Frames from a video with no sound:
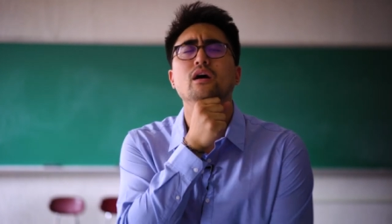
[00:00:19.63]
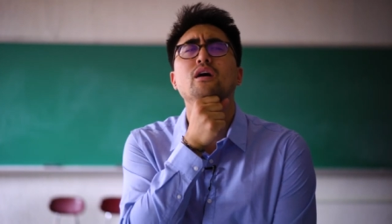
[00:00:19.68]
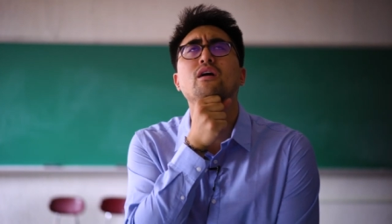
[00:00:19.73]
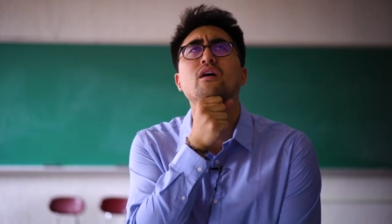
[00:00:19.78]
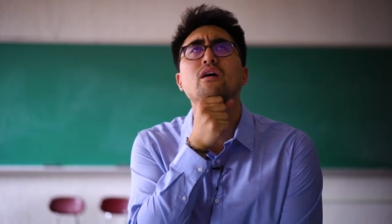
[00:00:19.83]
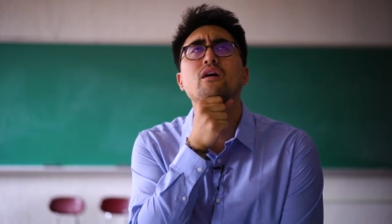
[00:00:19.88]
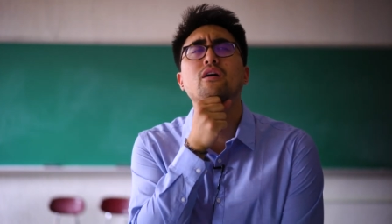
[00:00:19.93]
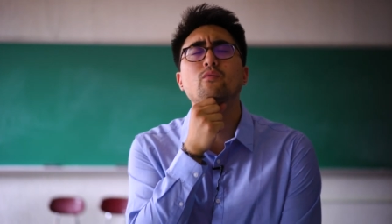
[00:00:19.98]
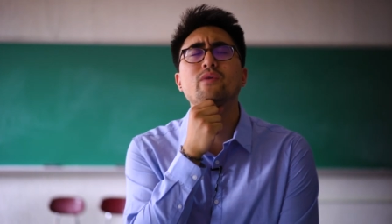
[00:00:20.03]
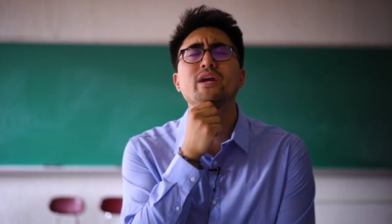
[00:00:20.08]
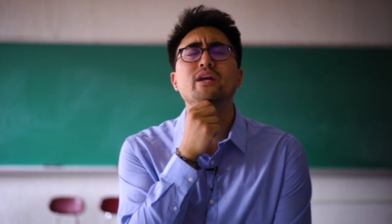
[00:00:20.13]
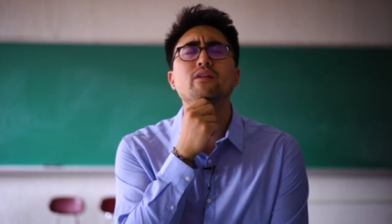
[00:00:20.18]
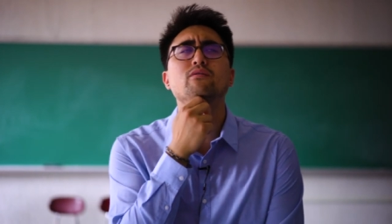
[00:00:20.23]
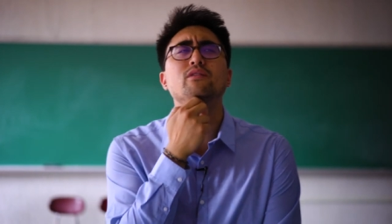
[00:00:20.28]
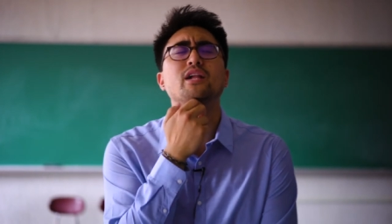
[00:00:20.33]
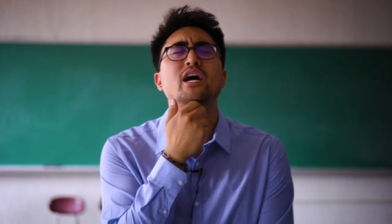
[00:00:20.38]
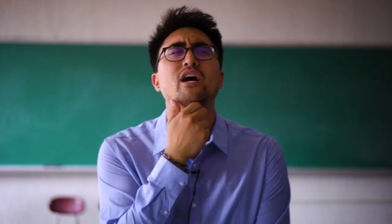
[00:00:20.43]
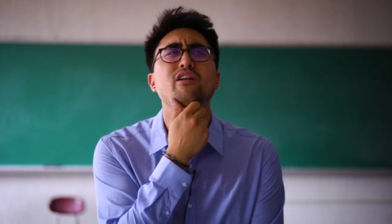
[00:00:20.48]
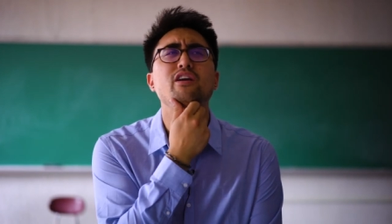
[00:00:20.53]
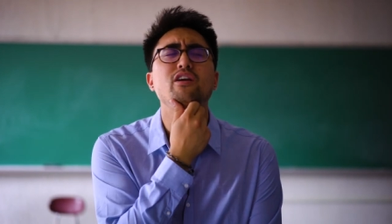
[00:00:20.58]
oh,
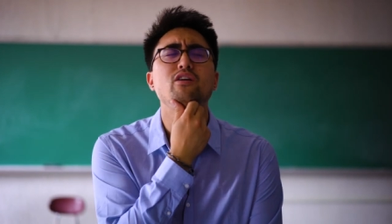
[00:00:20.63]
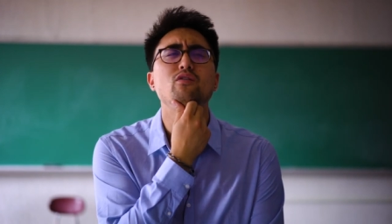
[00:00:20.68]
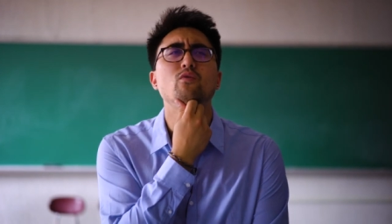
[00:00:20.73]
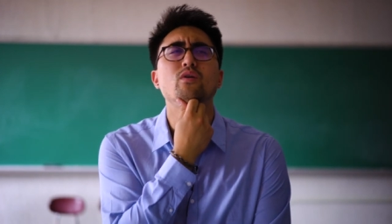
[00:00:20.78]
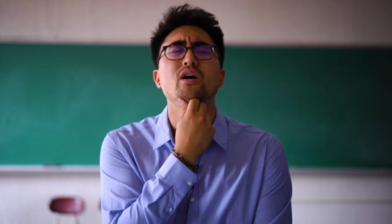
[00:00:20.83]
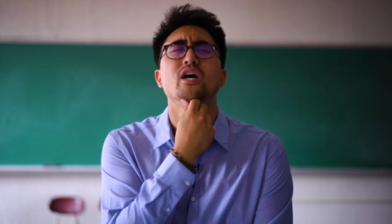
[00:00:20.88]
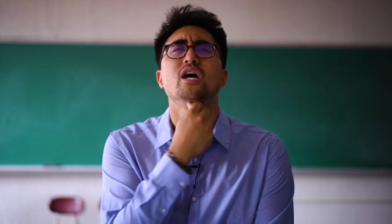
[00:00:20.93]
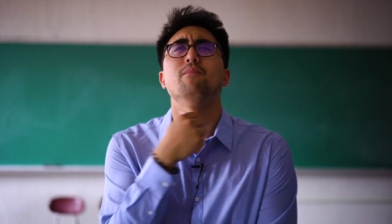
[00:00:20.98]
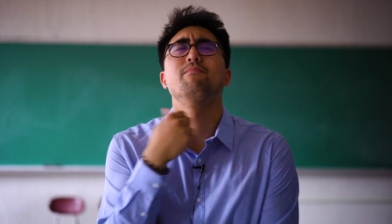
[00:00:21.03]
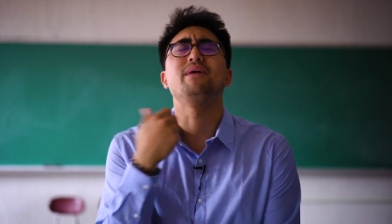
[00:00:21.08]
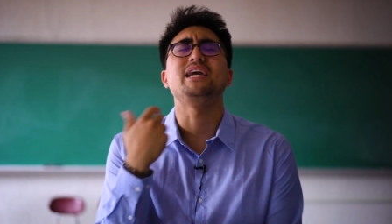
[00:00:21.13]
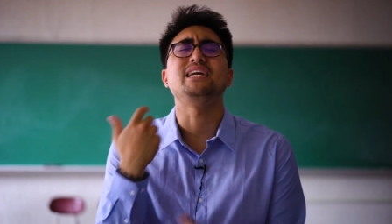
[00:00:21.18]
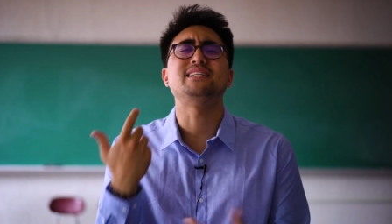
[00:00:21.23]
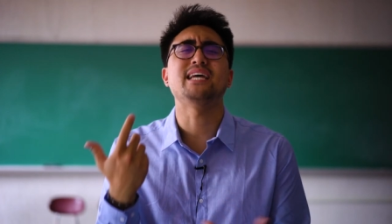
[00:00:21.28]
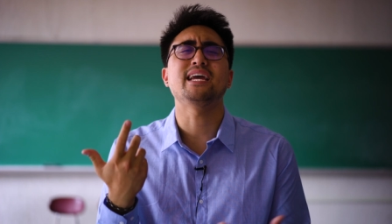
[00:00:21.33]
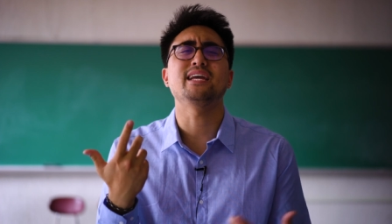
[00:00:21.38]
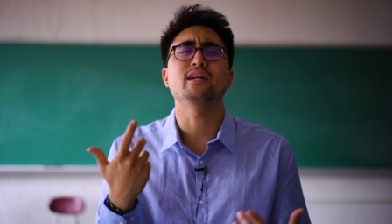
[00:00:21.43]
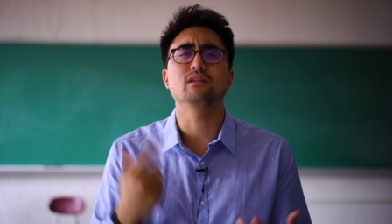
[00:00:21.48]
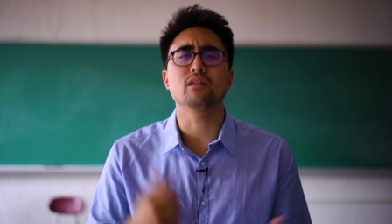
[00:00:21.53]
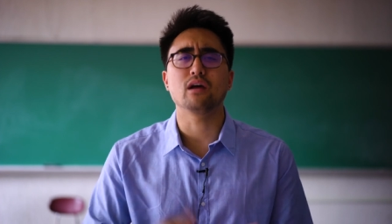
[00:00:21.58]
Randall, how do you
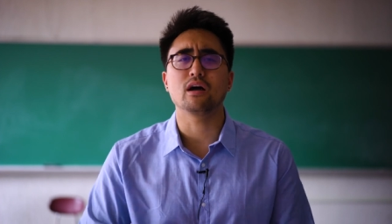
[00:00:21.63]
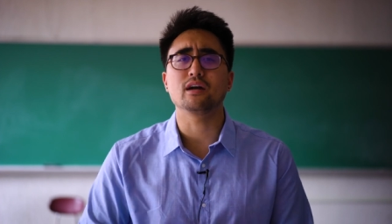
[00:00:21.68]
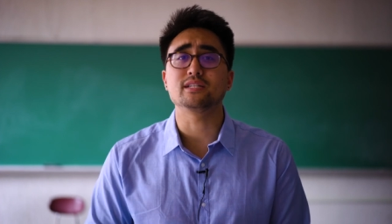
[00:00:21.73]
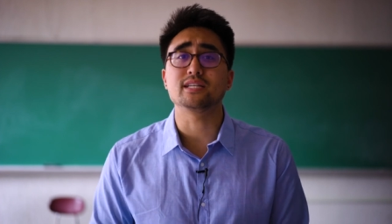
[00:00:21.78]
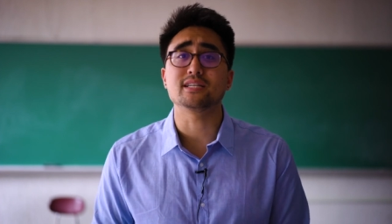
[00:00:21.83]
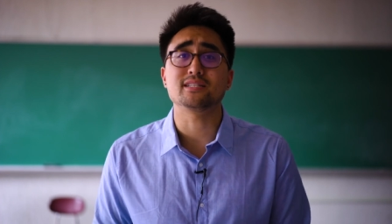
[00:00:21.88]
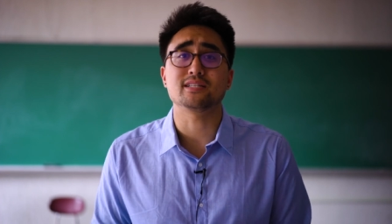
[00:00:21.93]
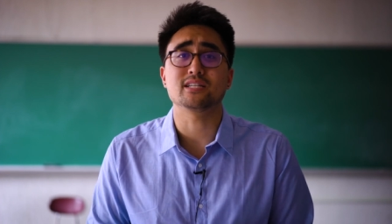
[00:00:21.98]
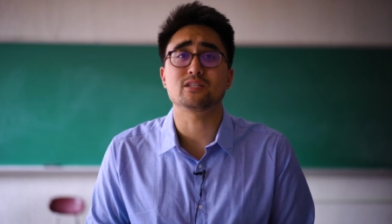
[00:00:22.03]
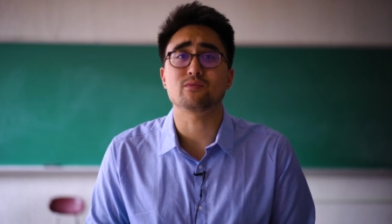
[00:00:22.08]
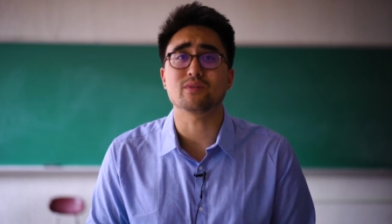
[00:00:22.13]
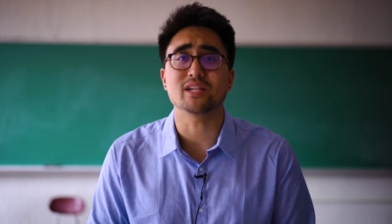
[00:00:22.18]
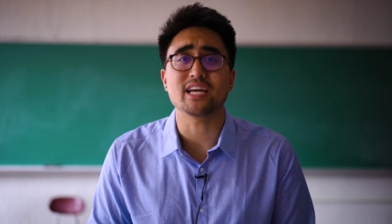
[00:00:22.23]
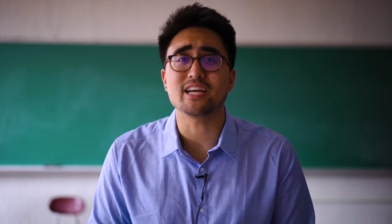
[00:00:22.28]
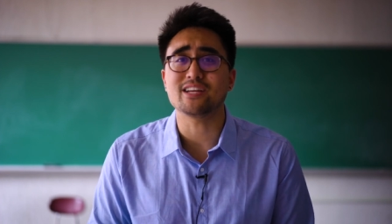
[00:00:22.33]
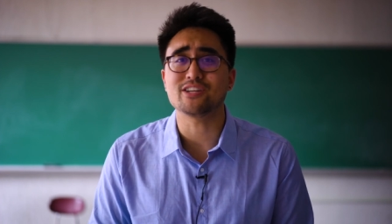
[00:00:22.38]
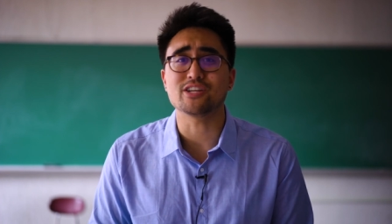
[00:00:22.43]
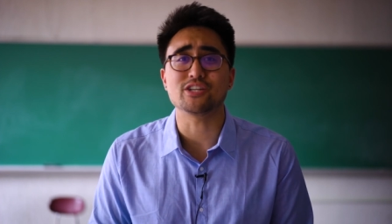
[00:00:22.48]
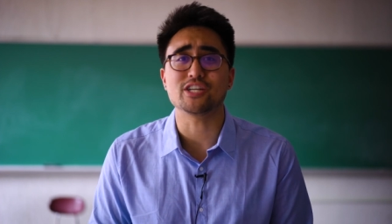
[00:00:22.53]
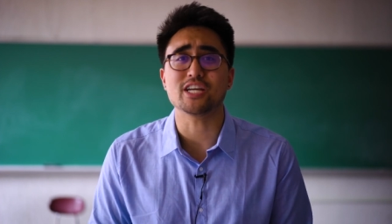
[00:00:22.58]
maintain a long distance
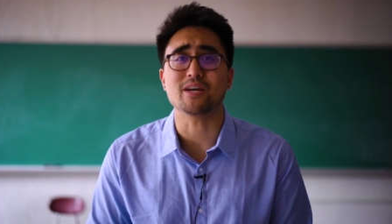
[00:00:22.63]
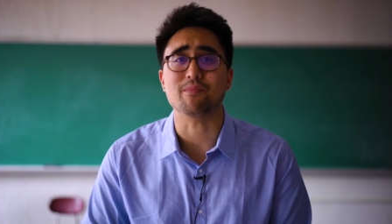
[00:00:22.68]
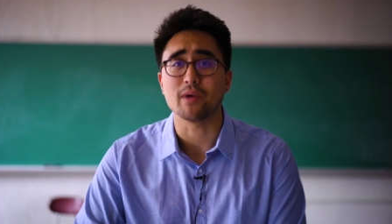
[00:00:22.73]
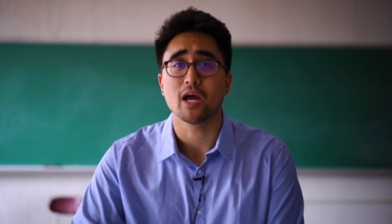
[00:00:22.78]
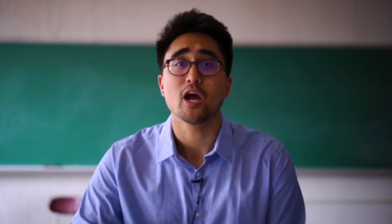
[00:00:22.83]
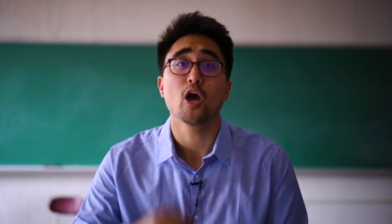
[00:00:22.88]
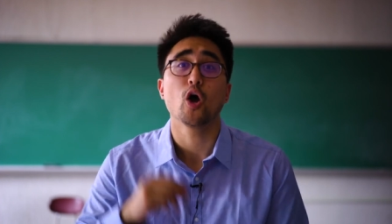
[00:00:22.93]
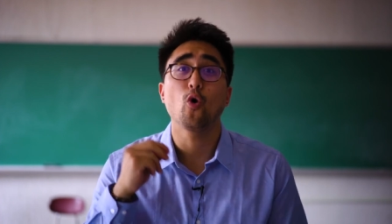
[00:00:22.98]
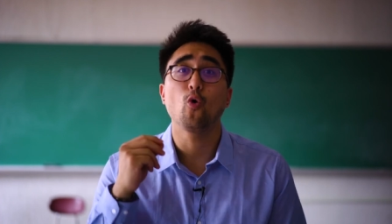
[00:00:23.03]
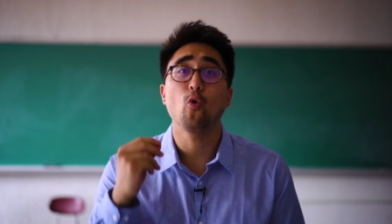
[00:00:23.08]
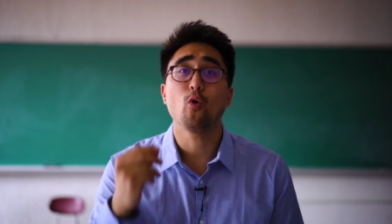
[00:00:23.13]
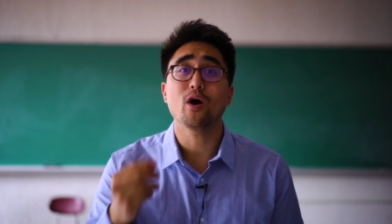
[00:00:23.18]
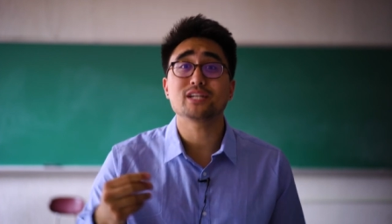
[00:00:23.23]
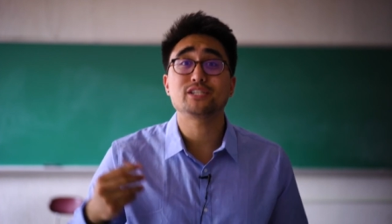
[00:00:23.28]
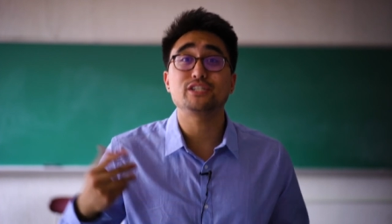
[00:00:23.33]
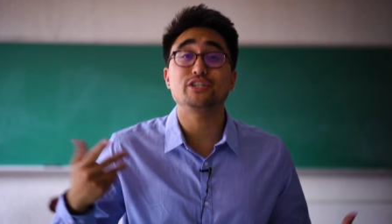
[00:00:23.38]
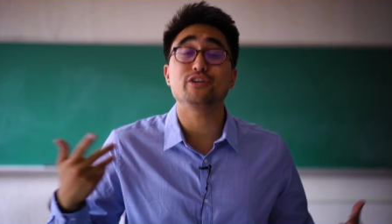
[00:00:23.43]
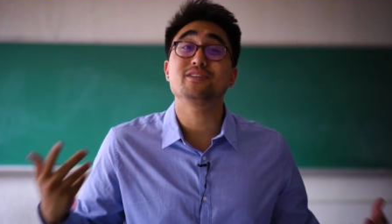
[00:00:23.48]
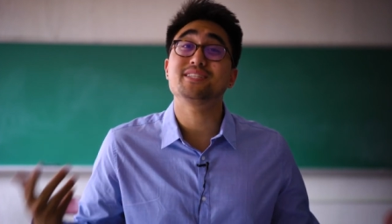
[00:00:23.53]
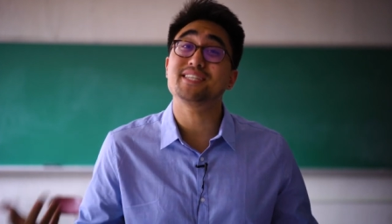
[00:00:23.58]
relationship?
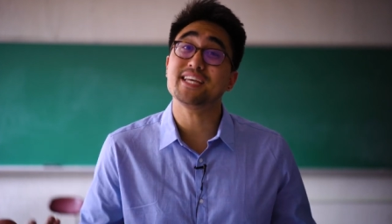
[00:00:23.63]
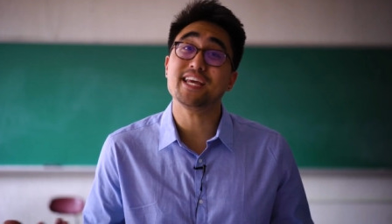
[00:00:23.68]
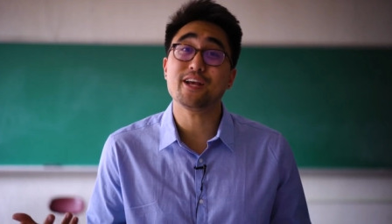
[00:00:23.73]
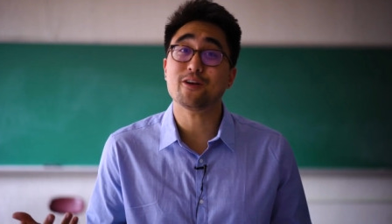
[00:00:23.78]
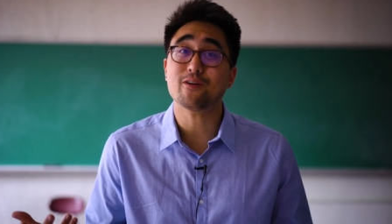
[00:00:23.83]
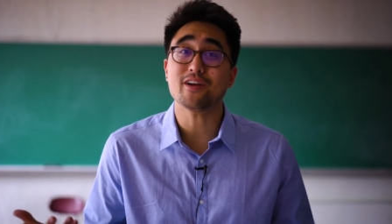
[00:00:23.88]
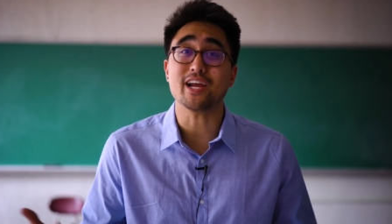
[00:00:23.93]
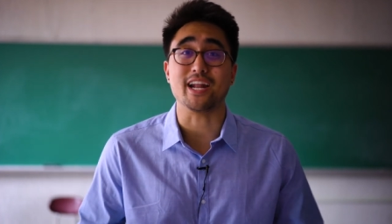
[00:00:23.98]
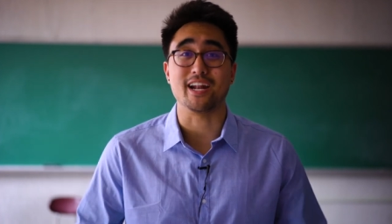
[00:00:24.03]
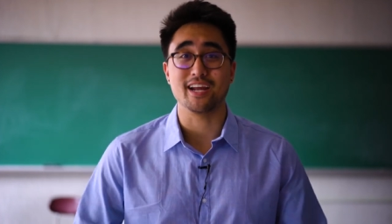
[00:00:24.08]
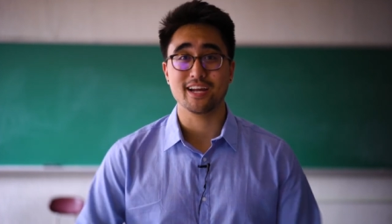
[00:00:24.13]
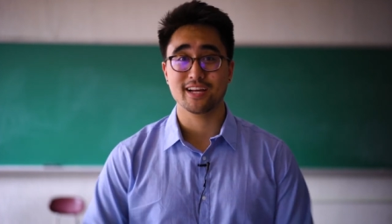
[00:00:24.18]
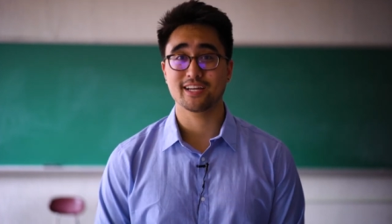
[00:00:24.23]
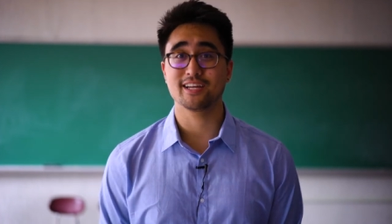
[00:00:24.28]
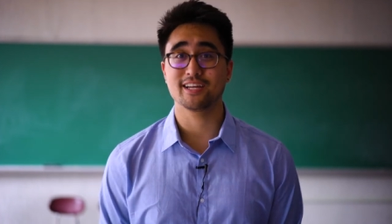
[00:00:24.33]
What's your secret?